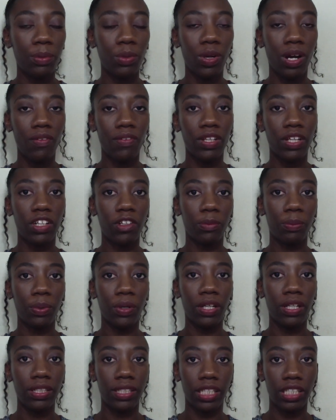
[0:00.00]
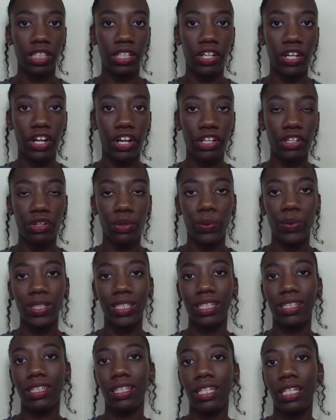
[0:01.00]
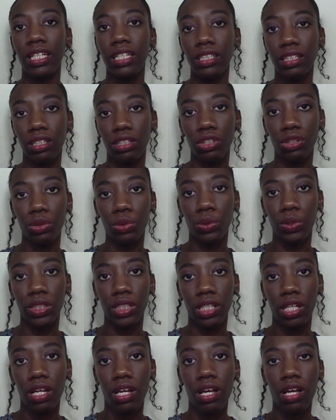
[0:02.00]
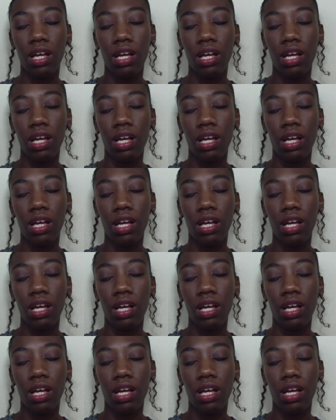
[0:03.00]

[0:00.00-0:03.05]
you have a lot of products in your hair, you're going to need to use